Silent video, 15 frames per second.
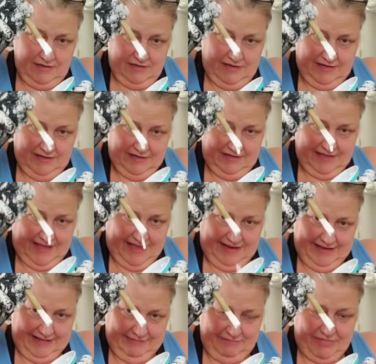yeah, that
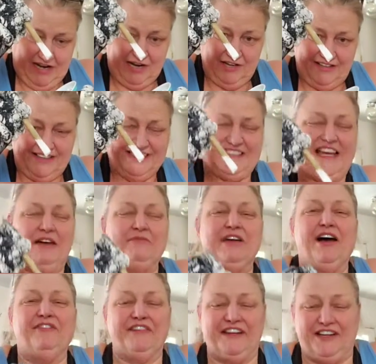is it's coming
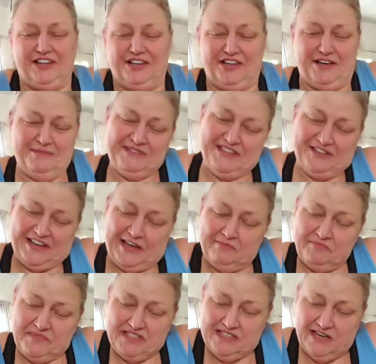off in clumps. Okay,
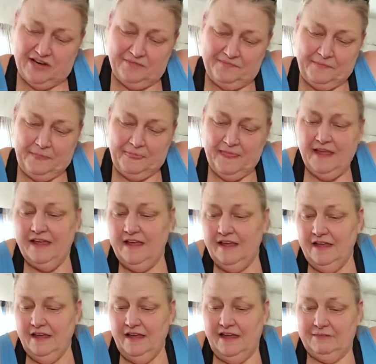so
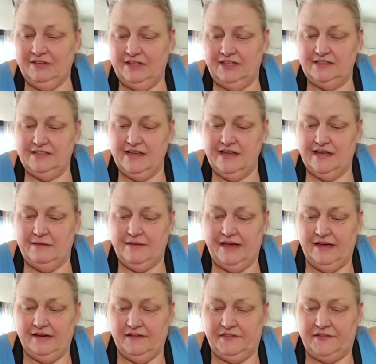I'm going to take
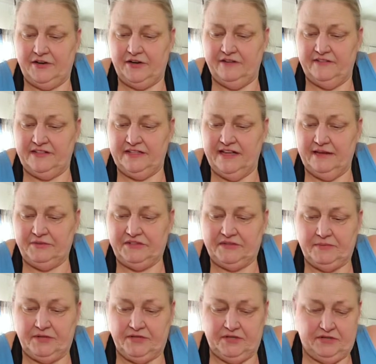about 1/3 of a
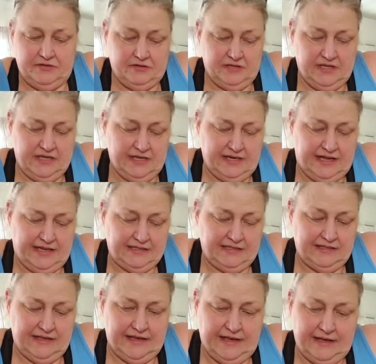tablespoon and add
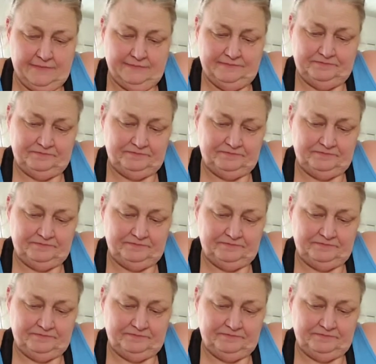to that.